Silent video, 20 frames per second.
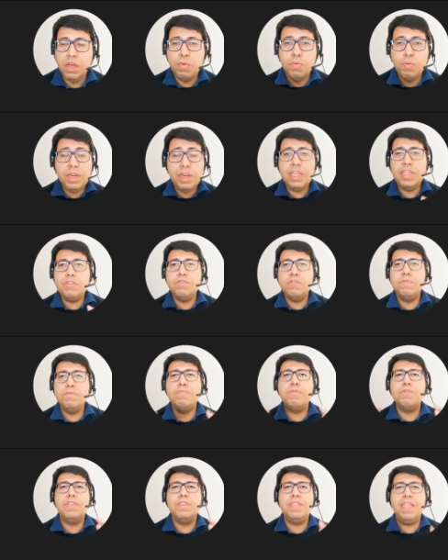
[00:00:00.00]
We need to
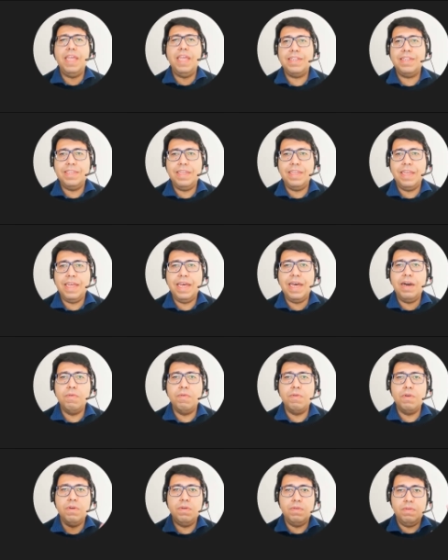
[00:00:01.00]
protect
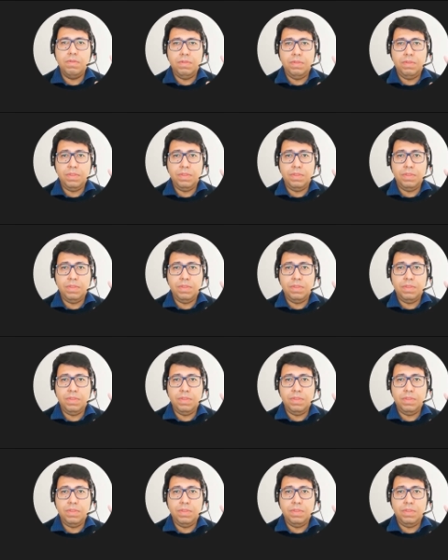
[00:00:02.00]
our